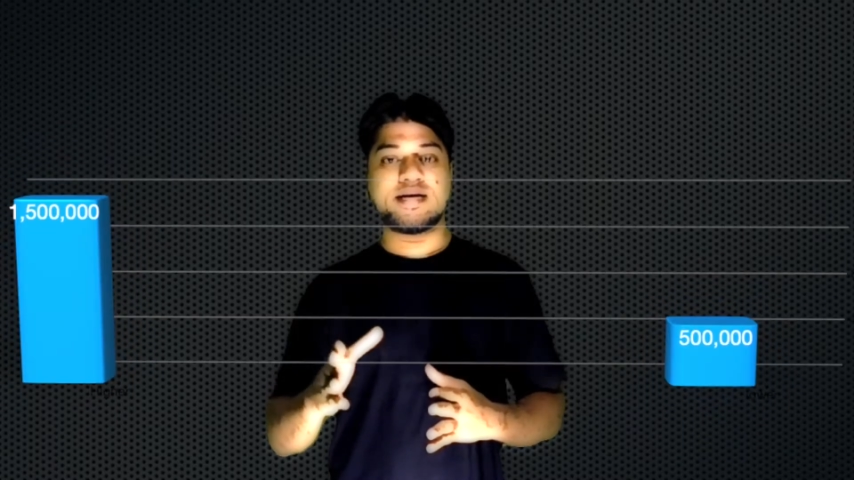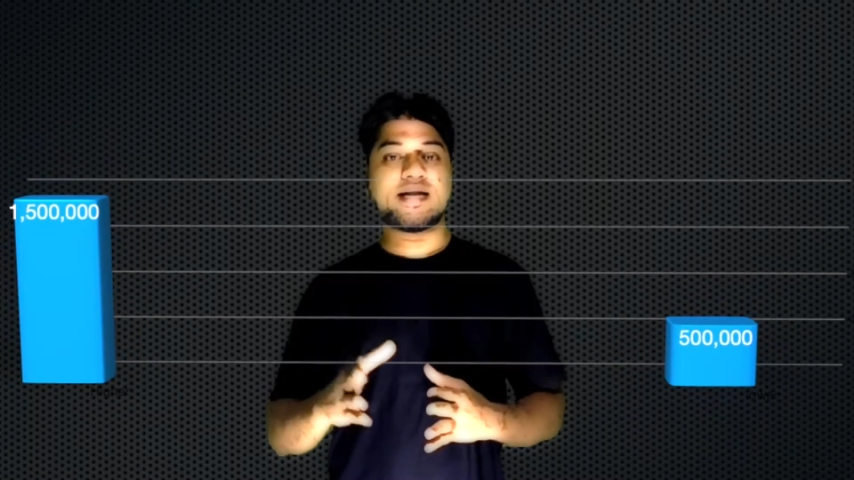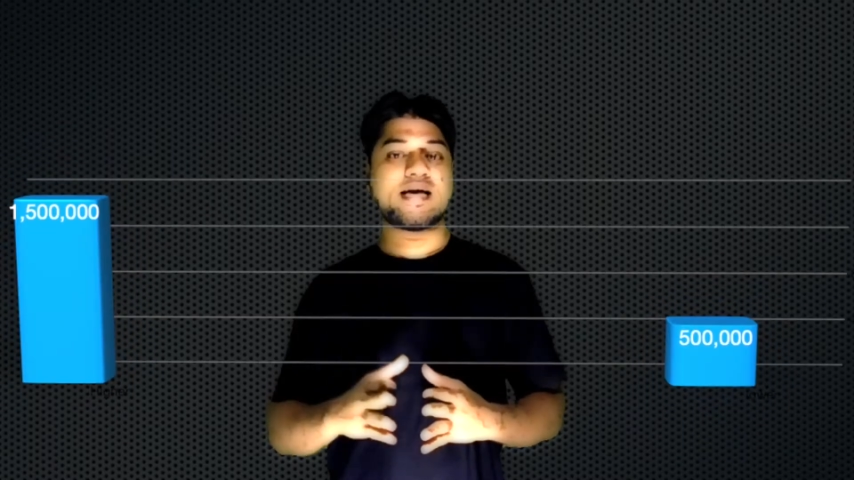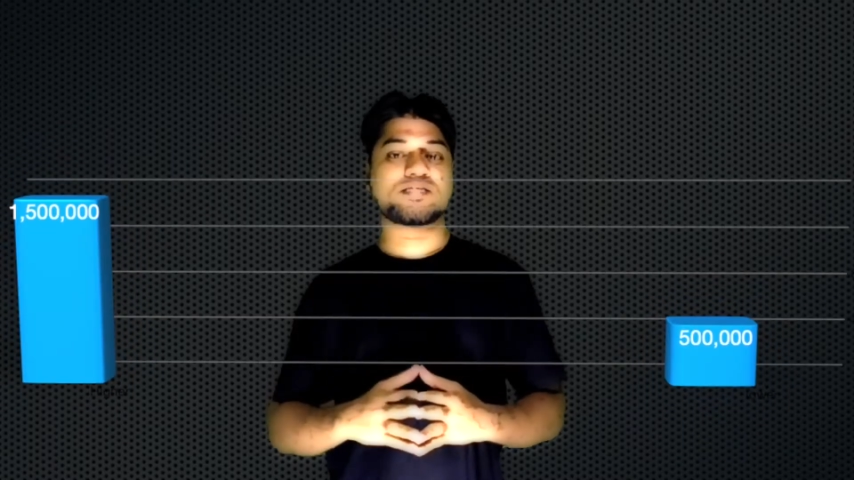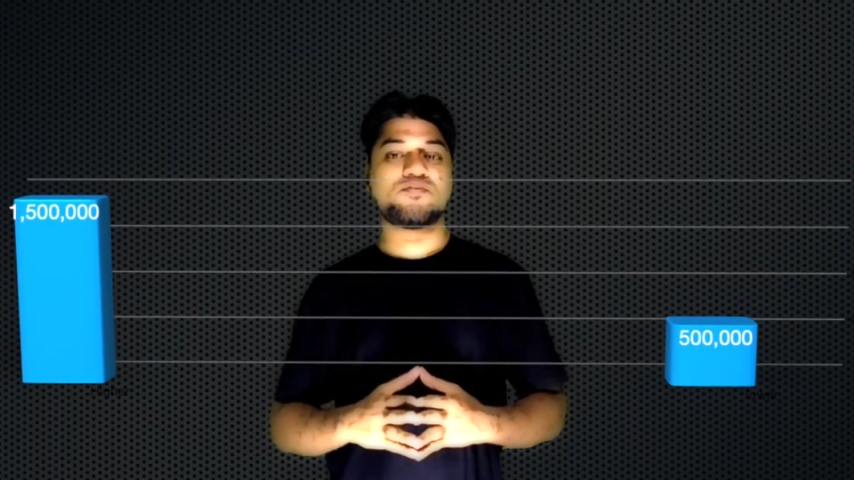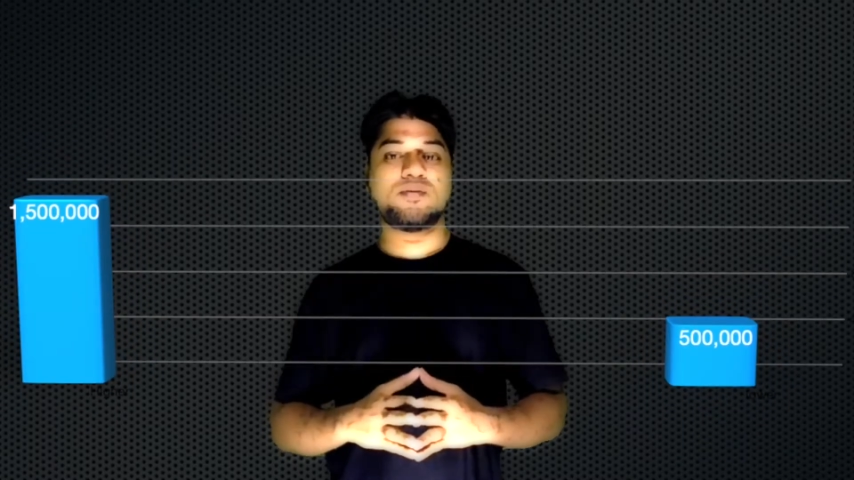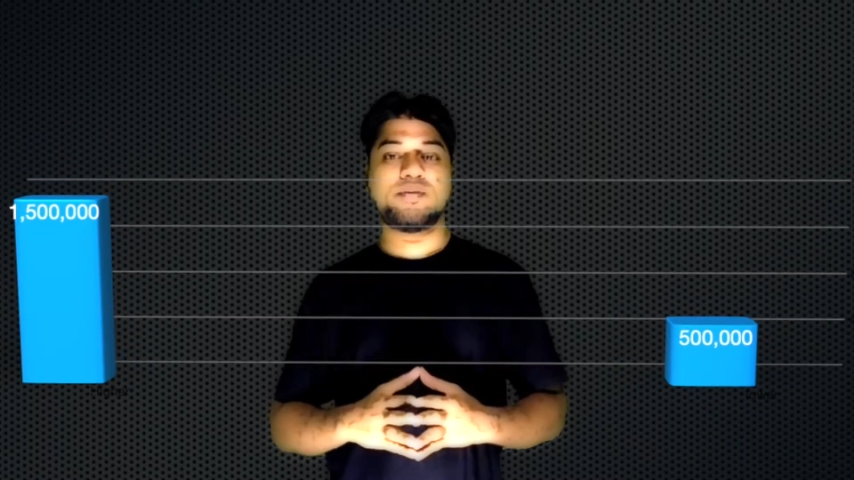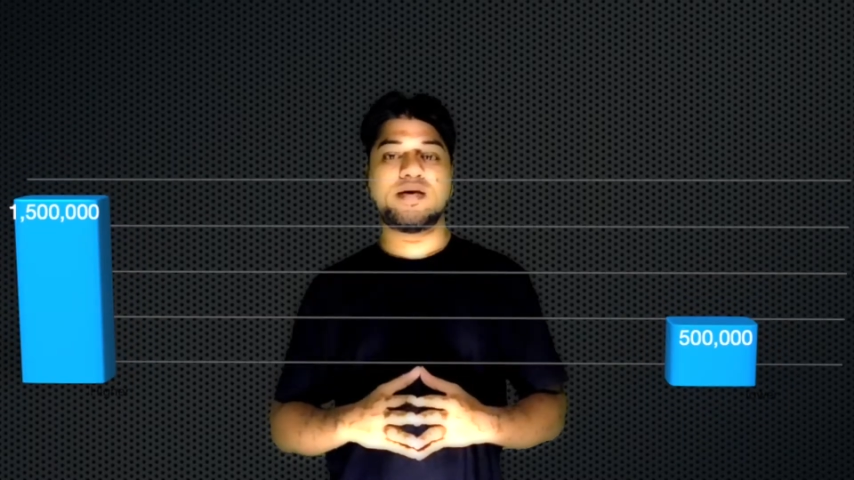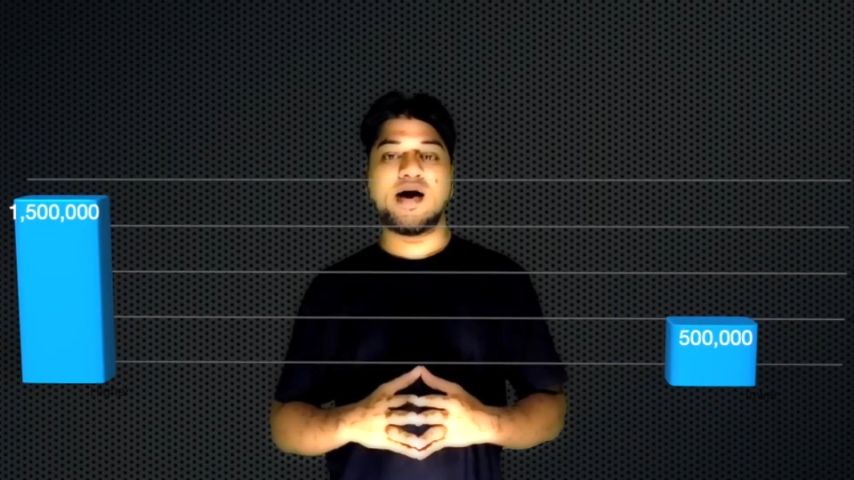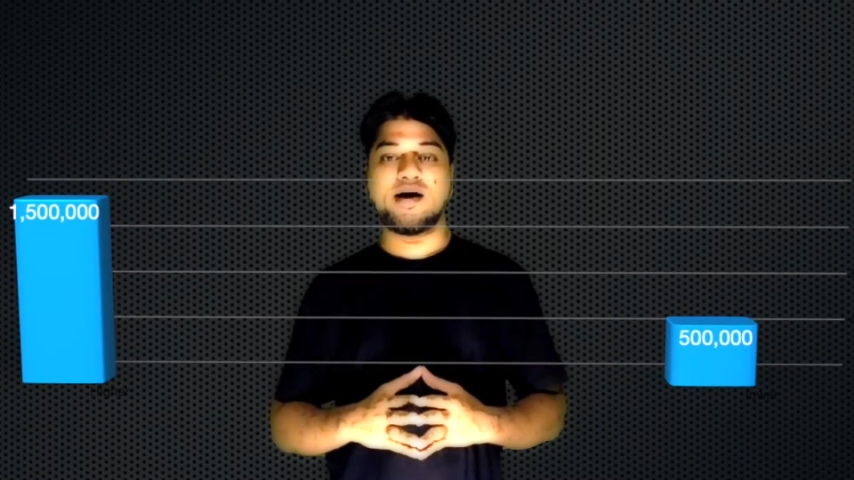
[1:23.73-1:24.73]
the tax will
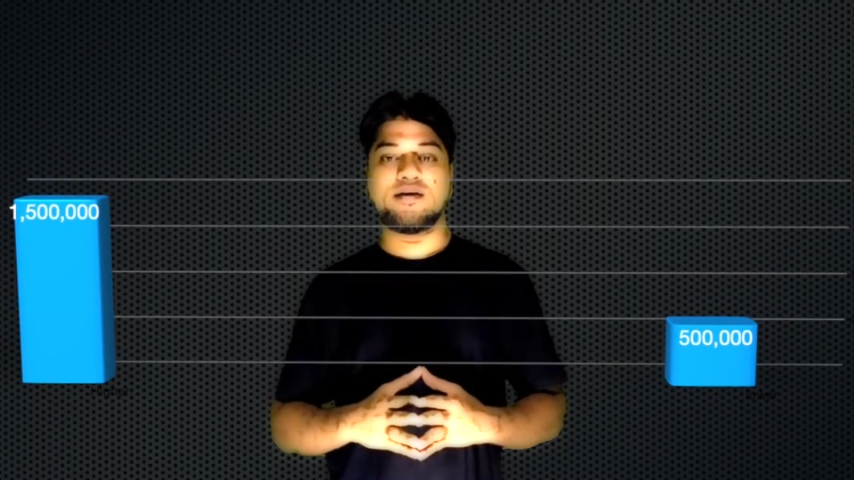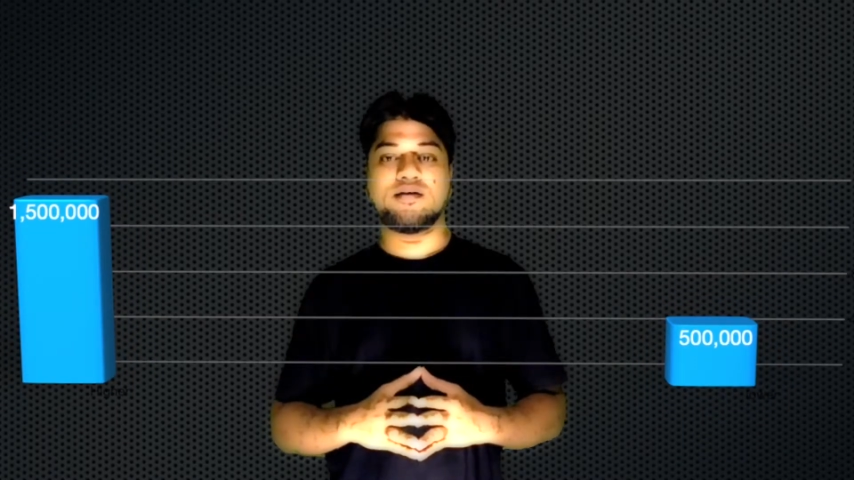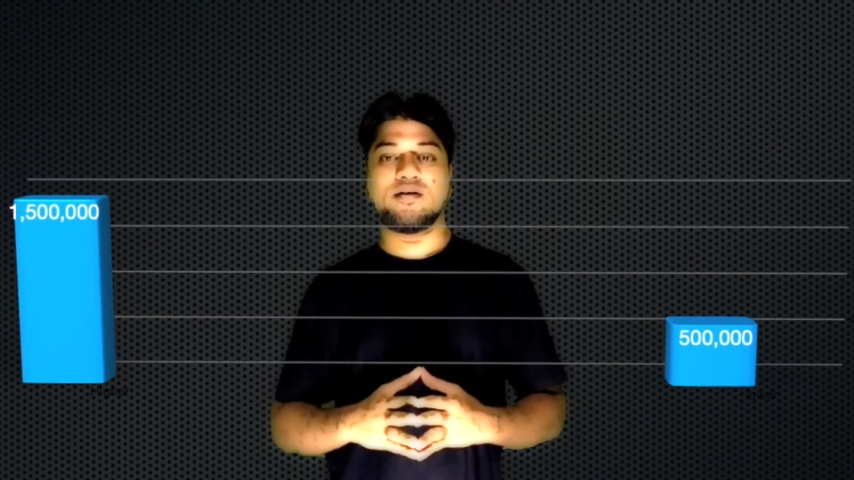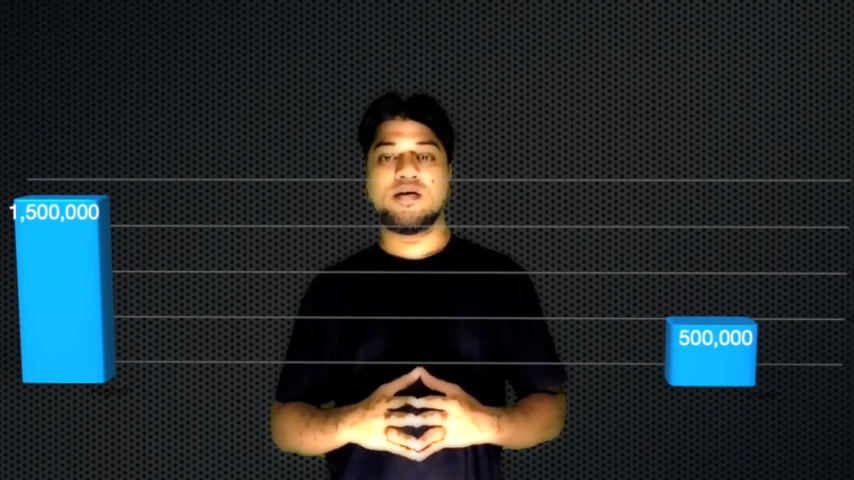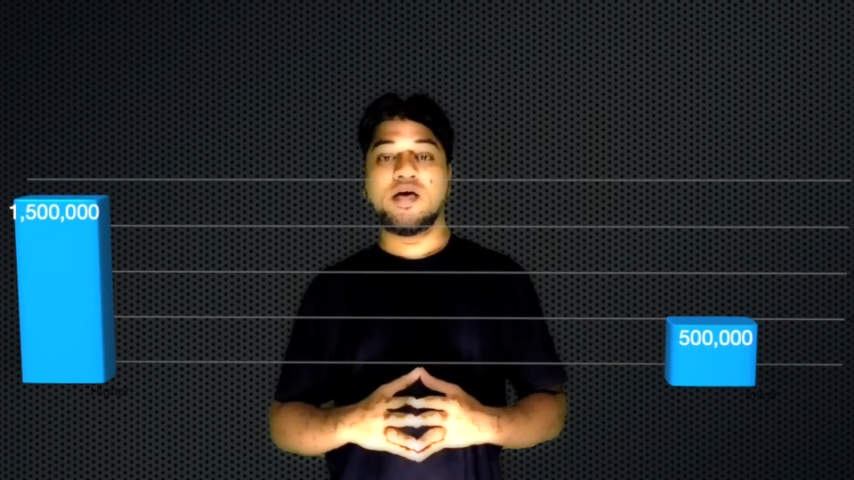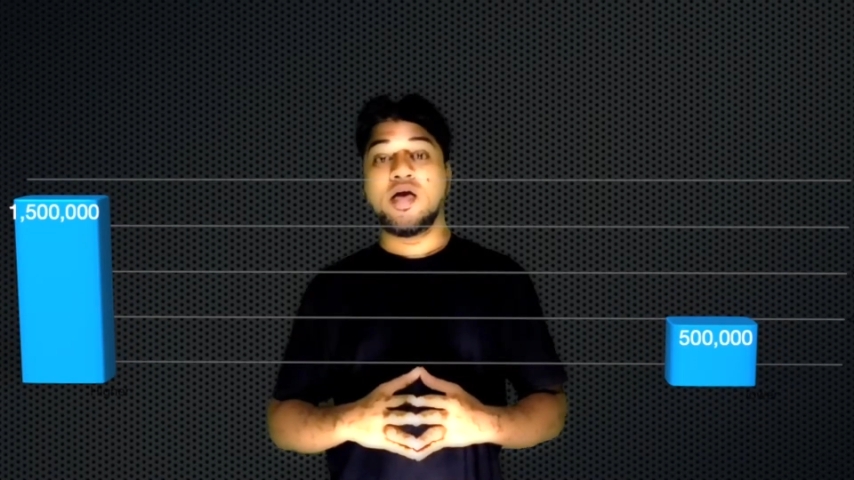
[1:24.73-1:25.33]
be higher.